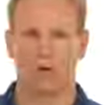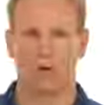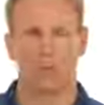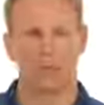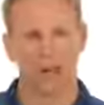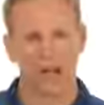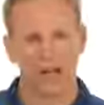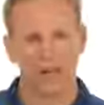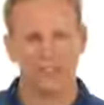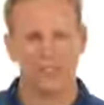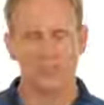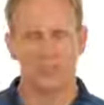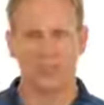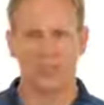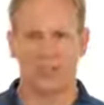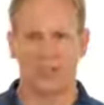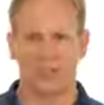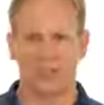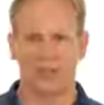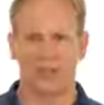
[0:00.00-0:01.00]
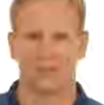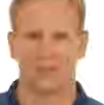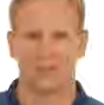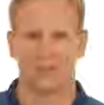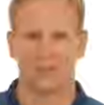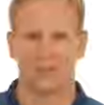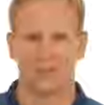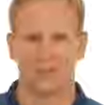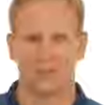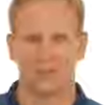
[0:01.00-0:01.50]
or possibly
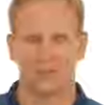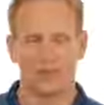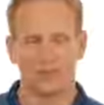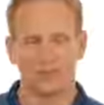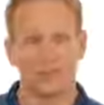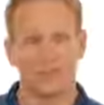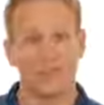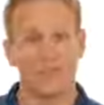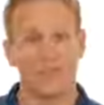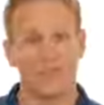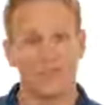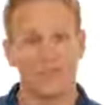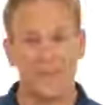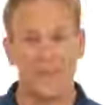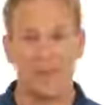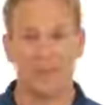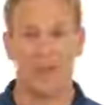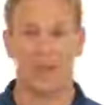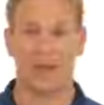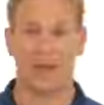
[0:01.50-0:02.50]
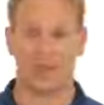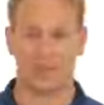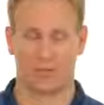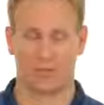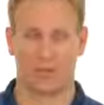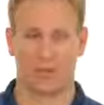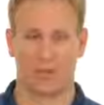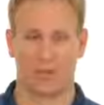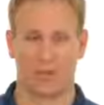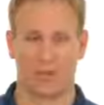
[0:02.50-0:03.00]
you just want to feel
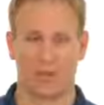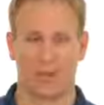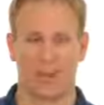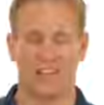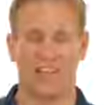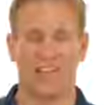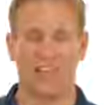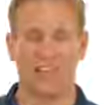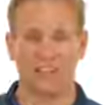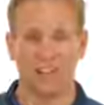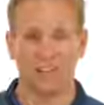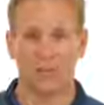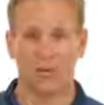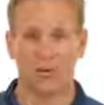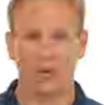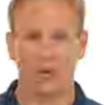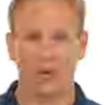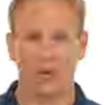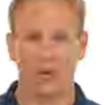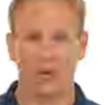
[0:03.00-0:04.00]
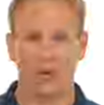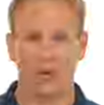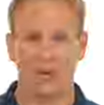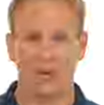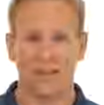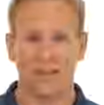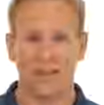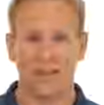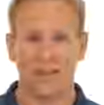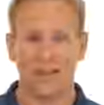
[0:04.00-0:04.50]
better and learn
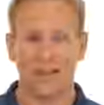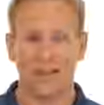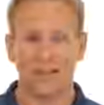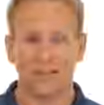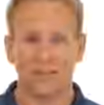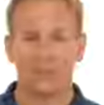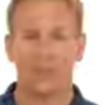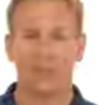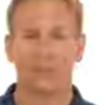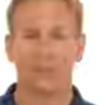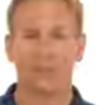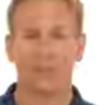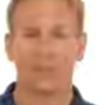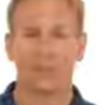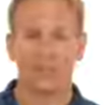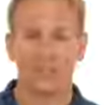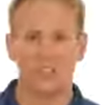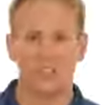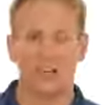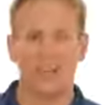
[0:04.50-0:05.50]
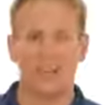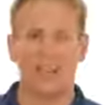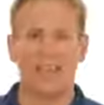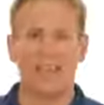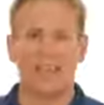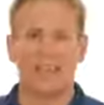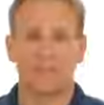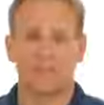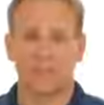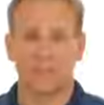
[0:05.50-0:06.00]
how to do it for yourself
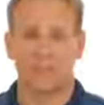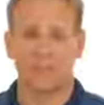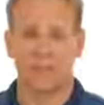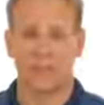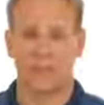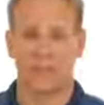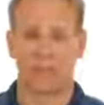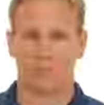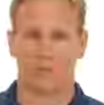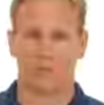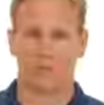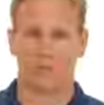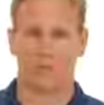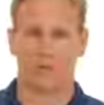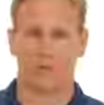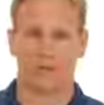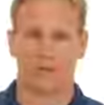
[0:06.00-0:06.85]
and for your family.